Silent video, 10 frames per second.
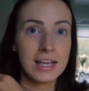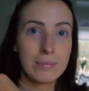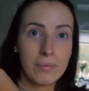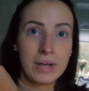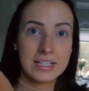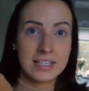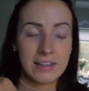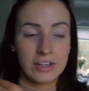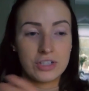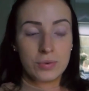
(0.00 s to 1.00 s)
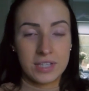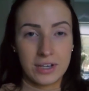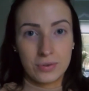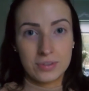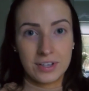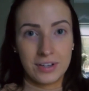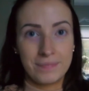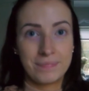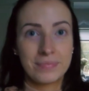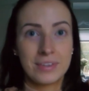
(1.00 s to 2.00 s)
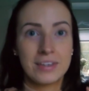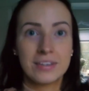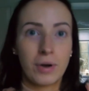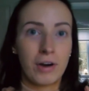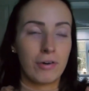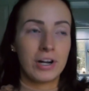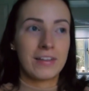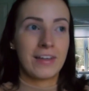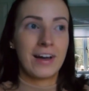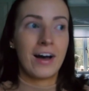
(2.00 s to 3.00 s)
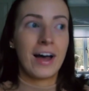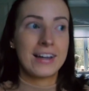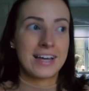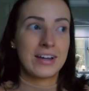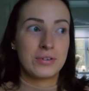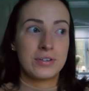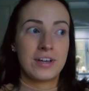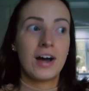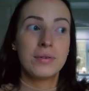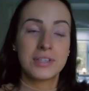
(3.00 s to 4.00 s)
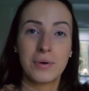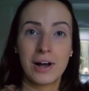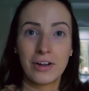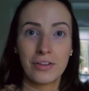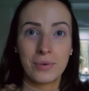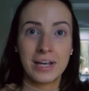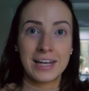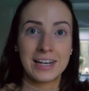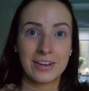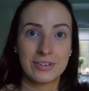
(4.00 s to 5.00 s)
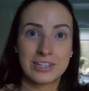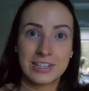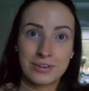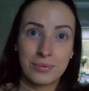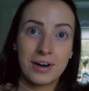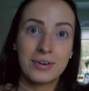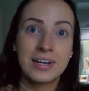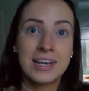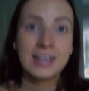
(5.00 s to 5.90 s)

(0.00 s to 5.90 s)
emailed me to say that she was ill, so it's quite ironic that I had to cancel because I was ill early on in the week and now she's not well.